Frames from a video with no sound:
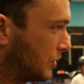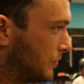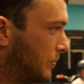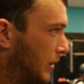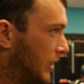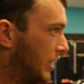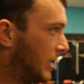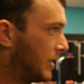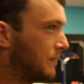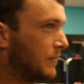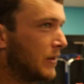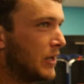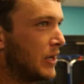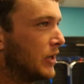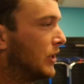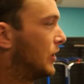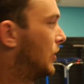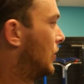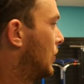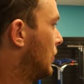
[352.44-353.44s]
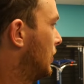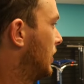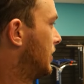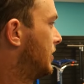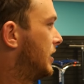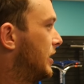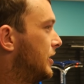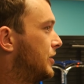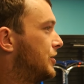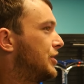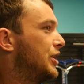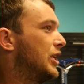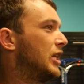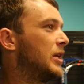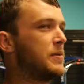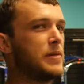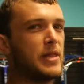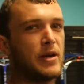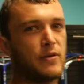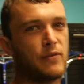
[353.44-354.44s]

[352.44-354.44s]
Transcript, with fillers: Complete. Got all these kids chilling with their